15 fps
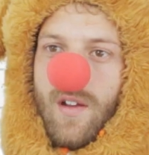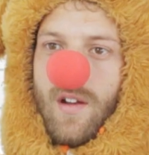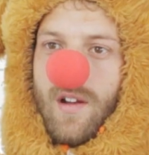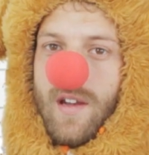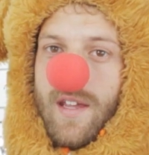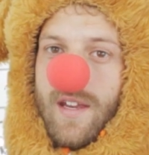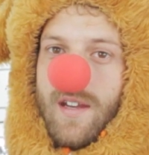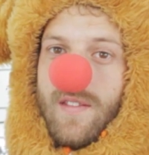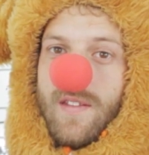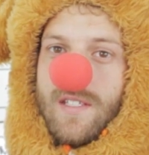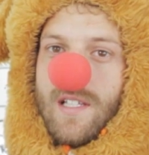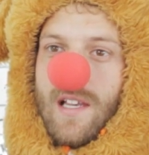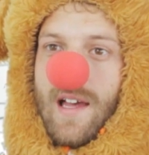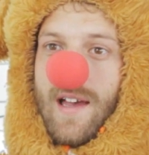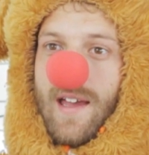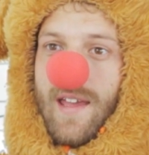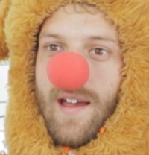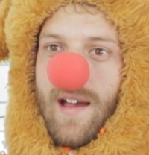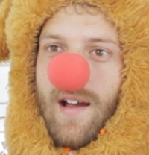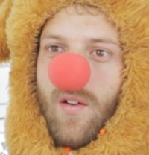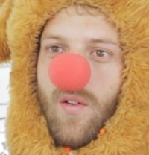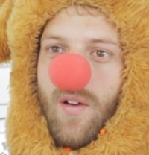leading the
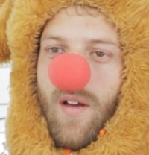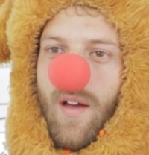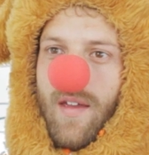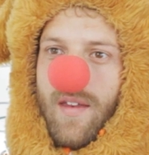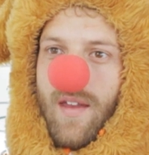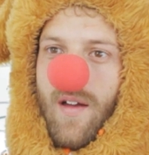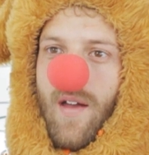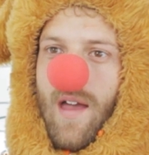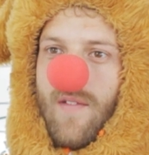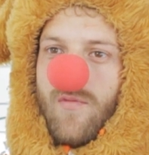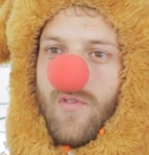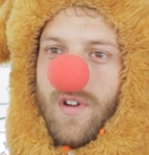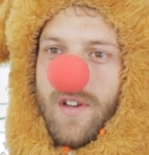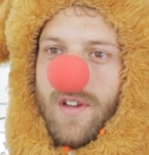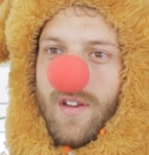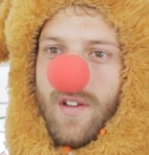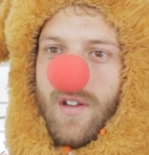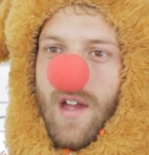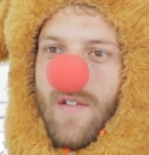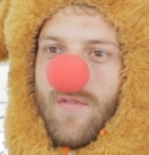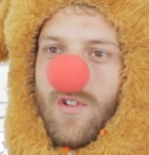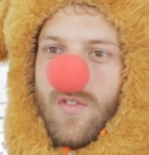sleigh out, you know, every
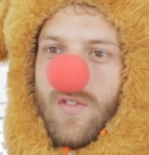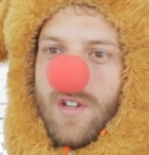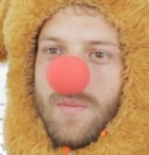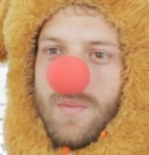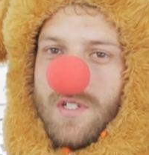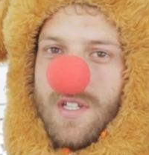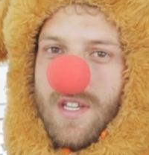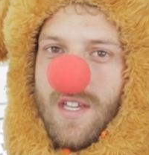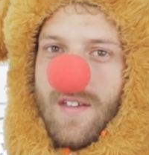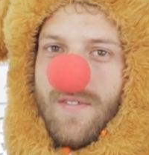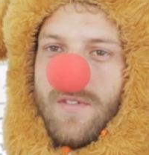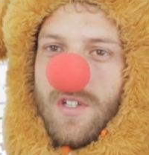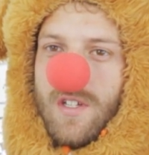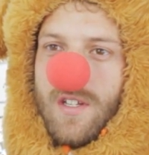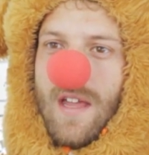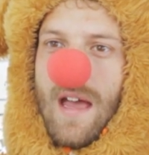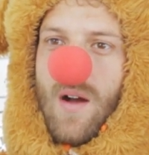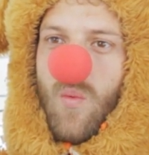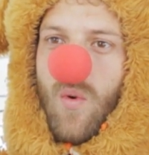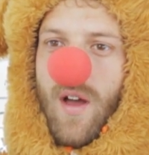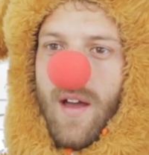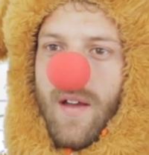every Christmas Eve to
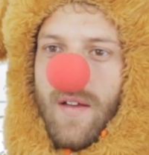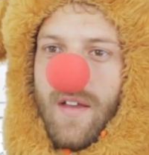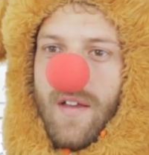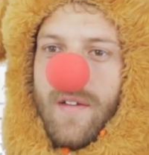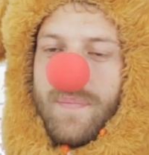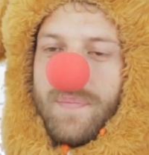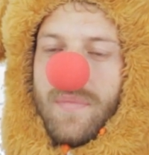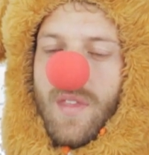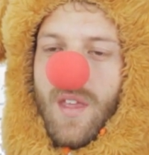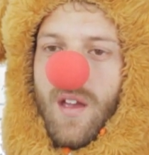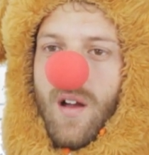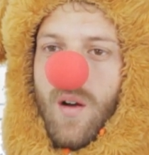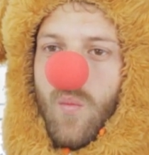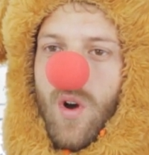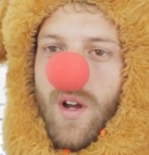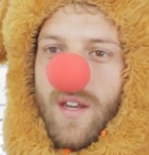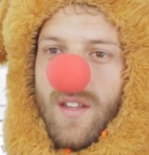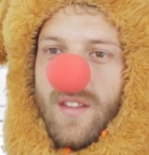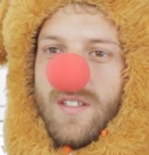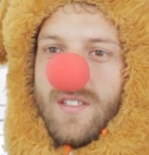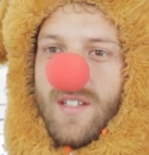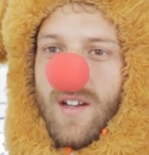now where
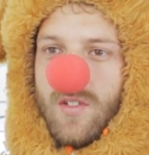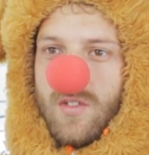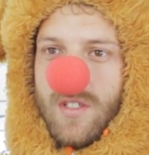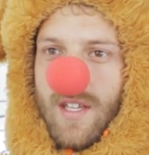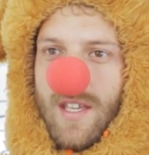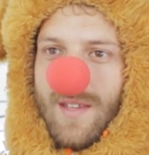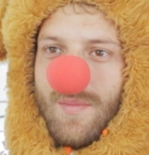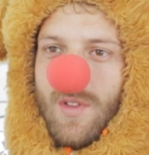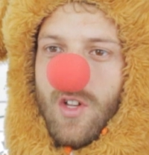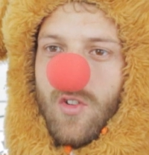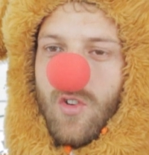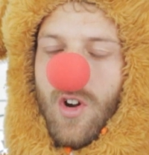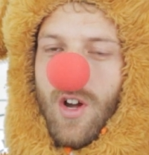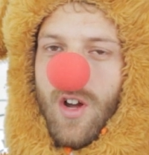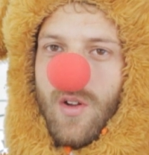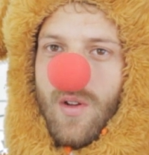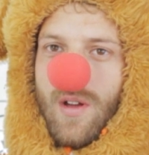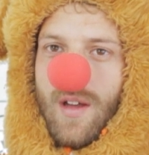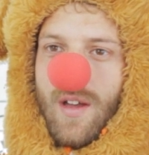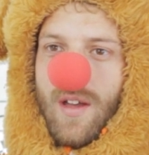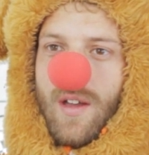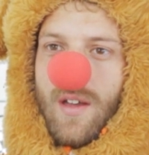working in the sales team at the Grotto,
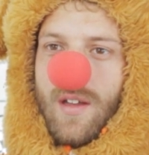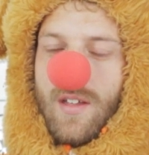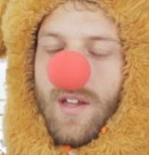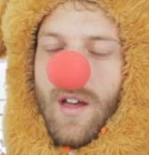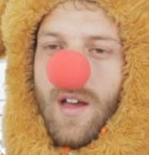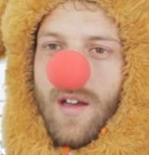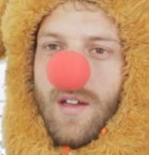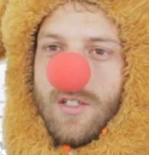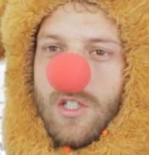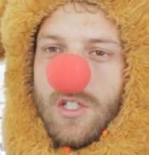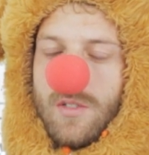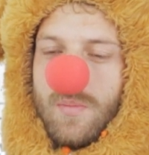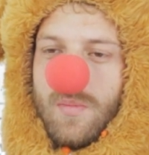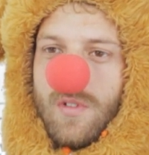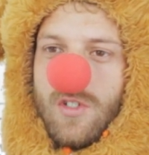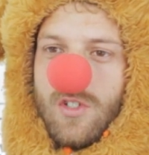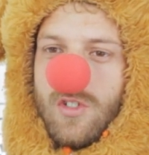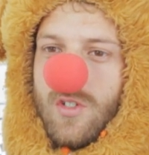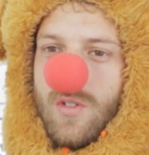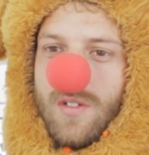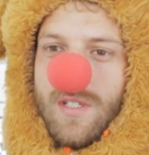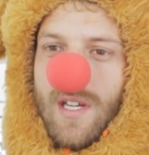uh, just
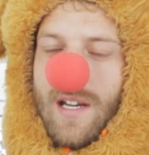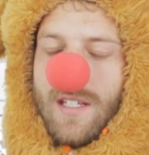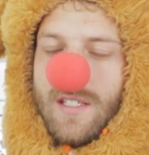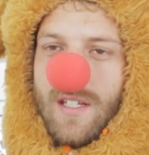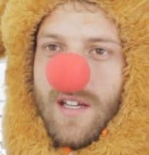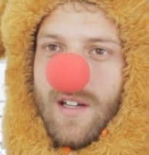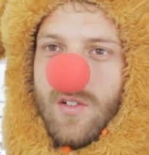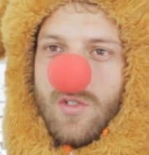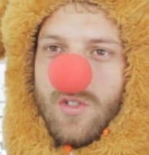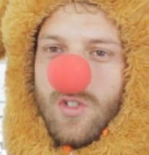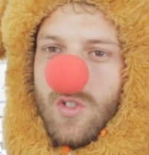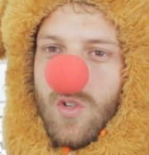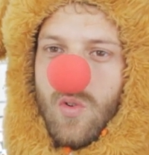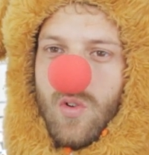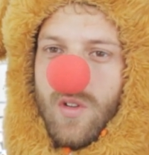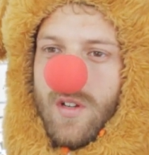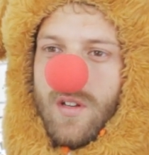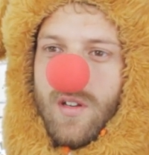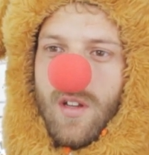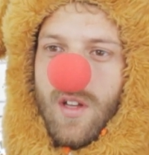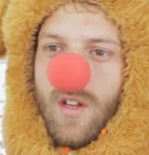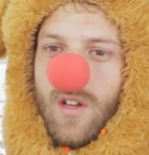just doing telesales, just calling
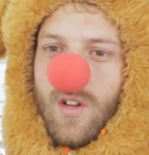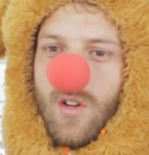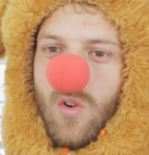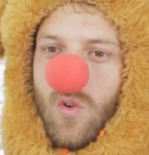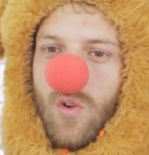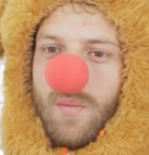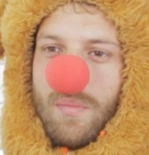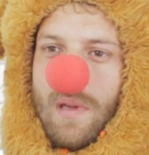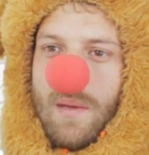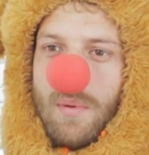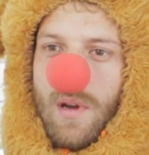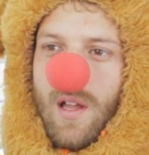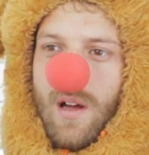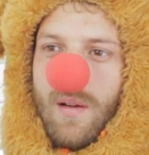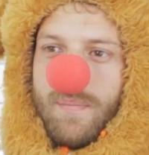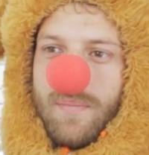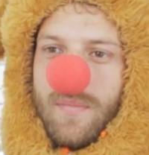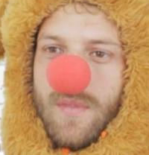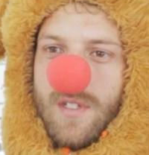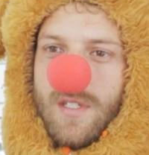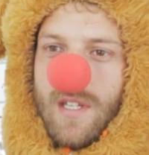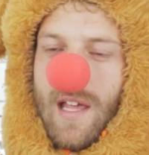calling people
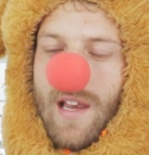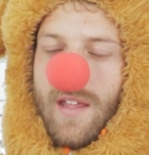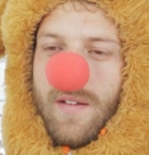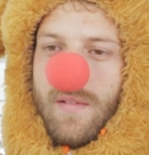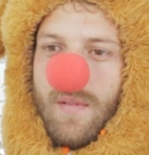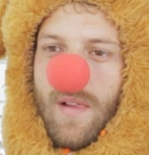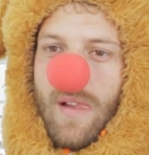up, selling.